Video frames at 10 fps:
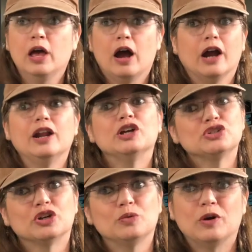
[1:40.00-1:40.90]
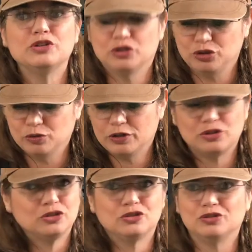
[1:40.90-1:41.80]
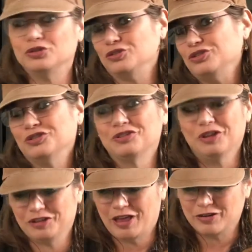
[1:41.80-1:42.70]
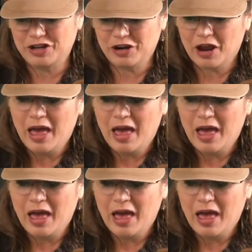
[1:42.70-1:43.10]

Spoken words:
are not sure what you're doing, you can just look down here.